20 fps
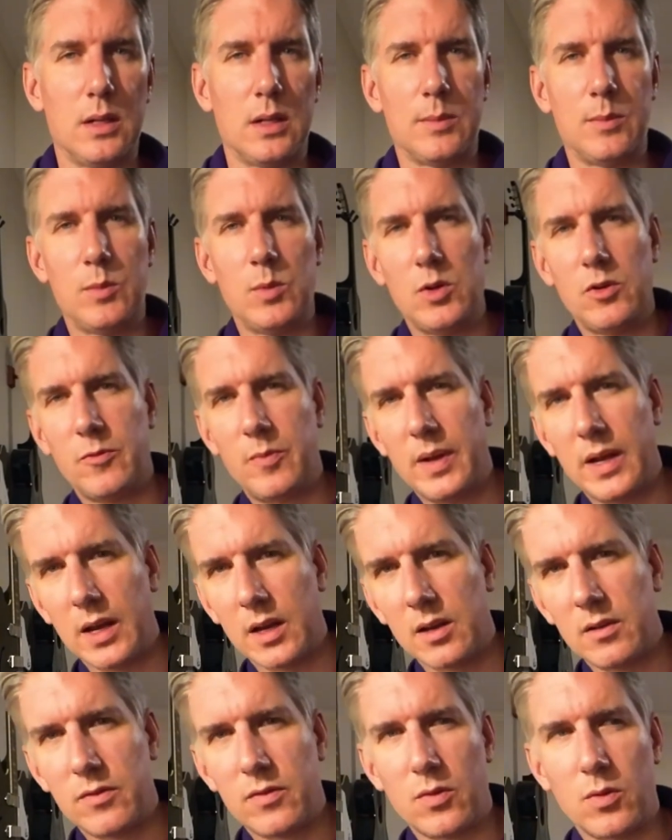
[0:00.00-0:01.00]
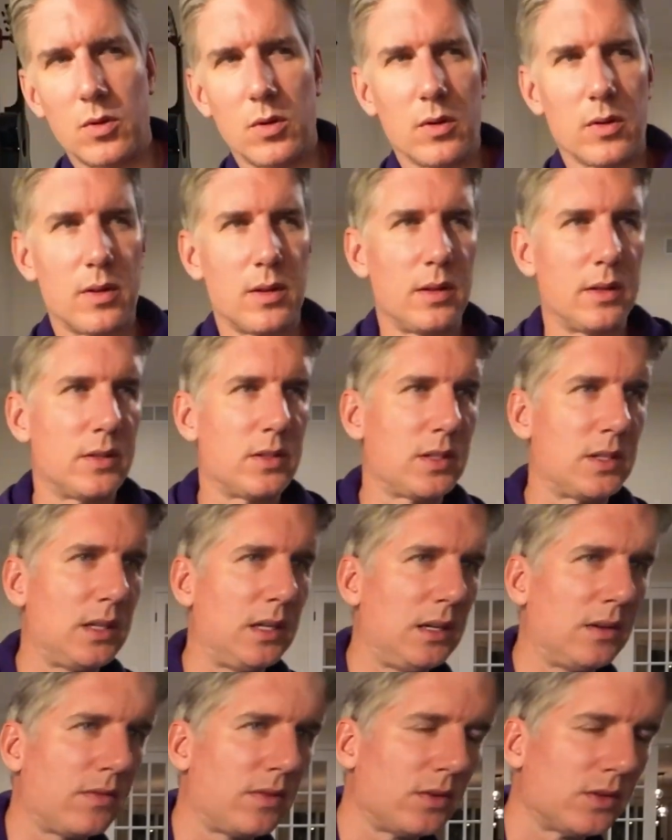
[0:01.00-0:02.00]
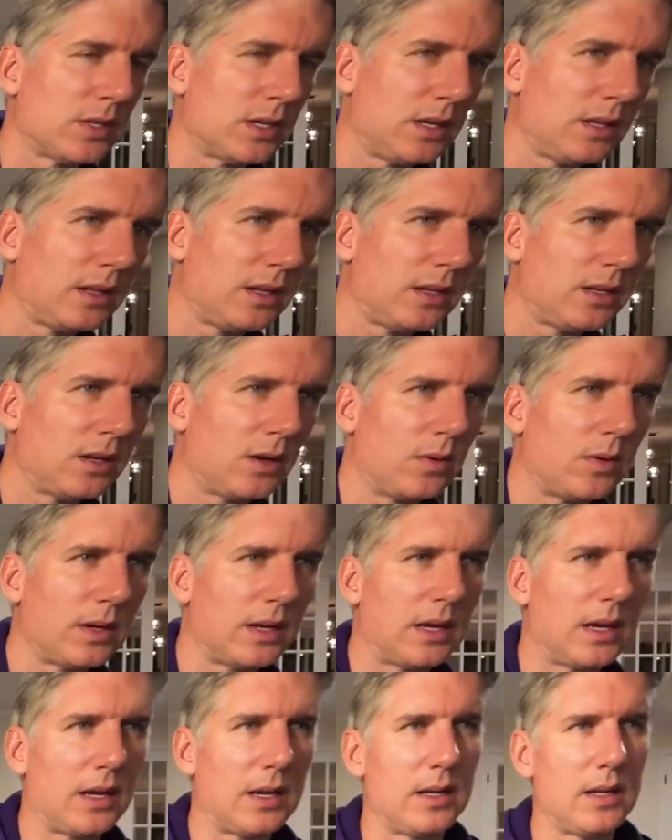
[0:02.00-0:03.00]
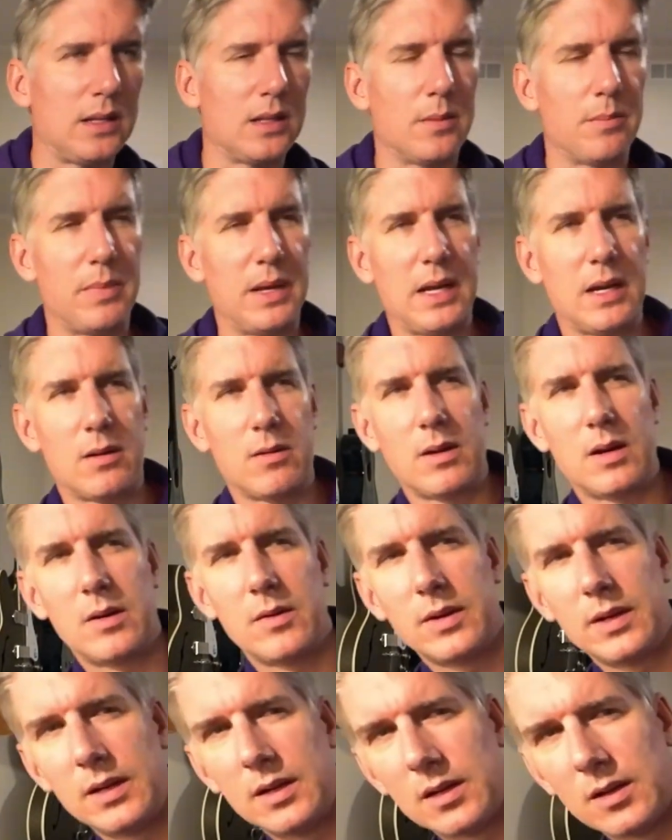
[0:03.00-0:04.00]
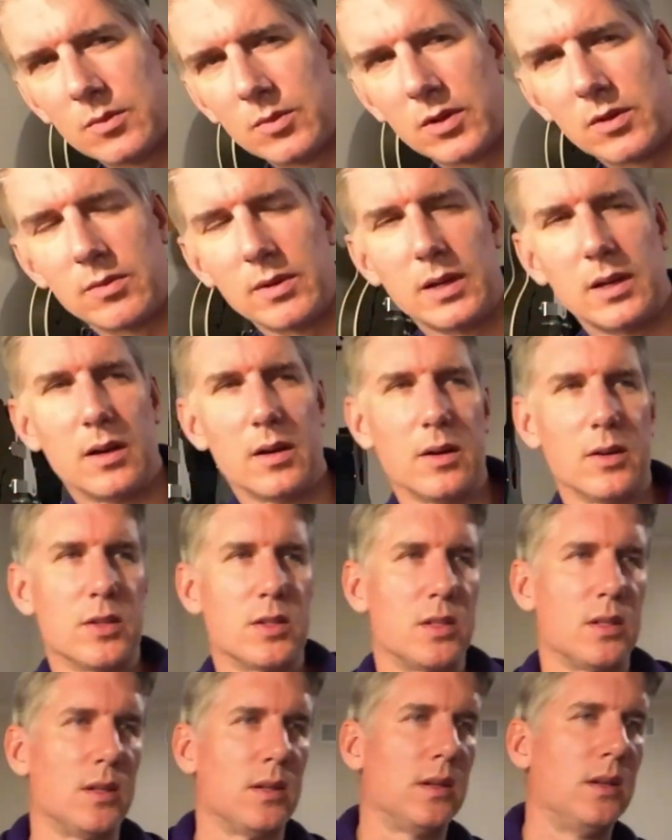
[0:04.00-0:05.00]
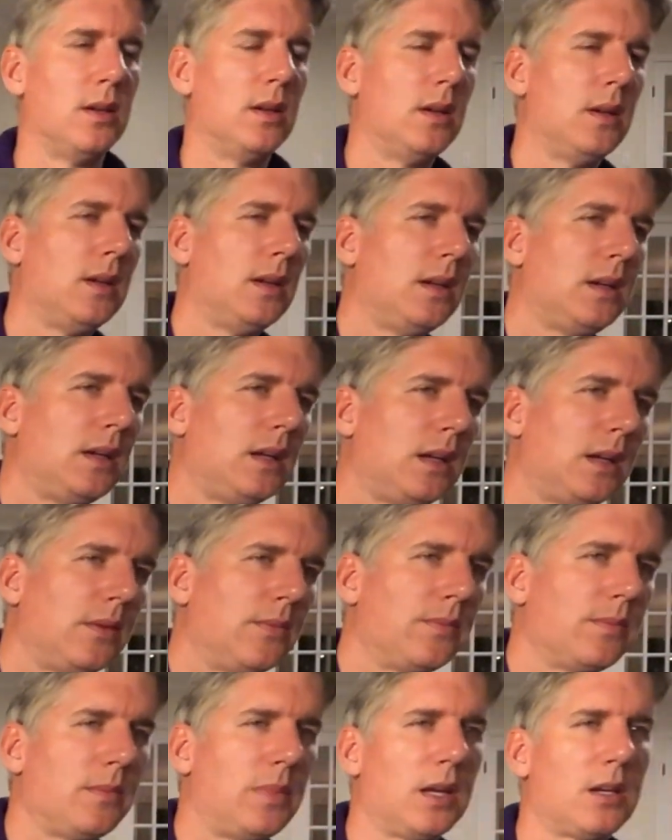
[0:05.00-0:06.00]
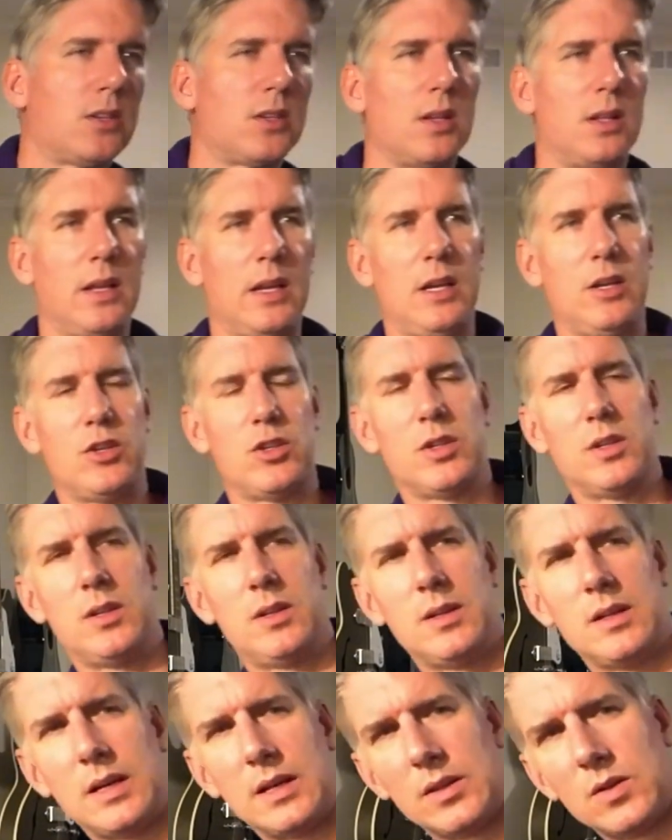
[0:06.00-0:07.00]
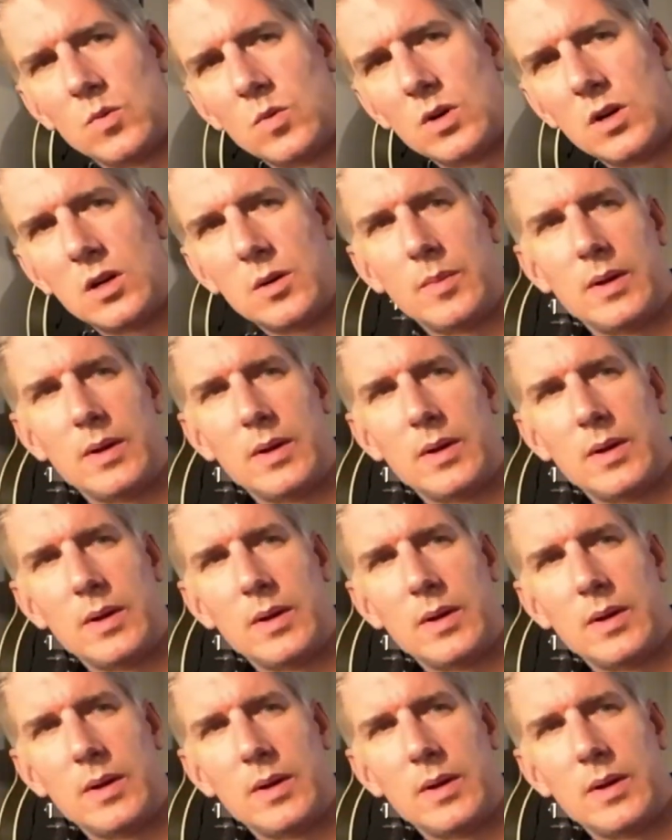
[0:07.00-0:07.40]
Move back and forth. Let's see if there's anything going on in the background here with regards to pixelation on the wall